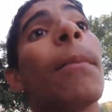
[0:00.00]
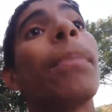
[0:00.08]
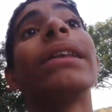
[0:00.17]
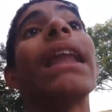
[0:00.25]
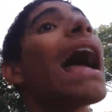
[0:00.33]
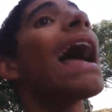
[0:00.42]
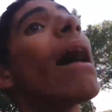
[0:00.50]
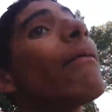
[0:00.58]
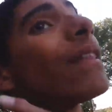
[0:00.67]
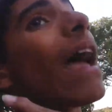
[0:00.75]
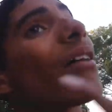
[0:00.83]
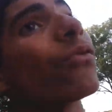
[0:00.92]
but not
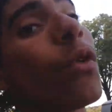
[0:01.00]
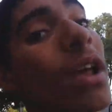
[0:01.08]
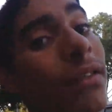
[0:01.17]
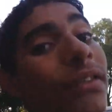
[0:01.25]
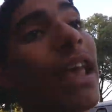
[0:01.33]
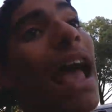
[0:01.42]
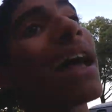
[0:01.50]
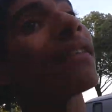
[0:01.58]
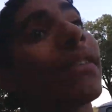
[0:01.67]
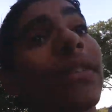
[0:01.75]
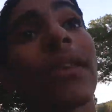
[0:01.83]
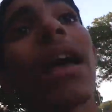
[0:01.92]
having that risk as,
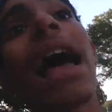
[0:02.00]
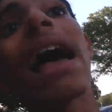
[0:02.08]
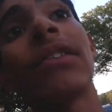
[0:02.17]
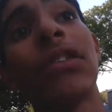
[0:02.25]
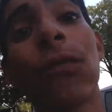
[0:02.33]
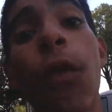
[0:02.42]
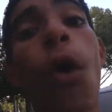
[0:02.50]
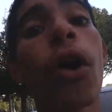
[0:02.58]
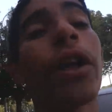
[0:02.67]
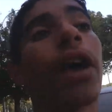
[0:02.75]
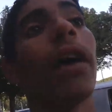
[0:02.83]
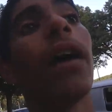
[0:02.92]
as
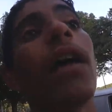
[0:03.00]
Florida.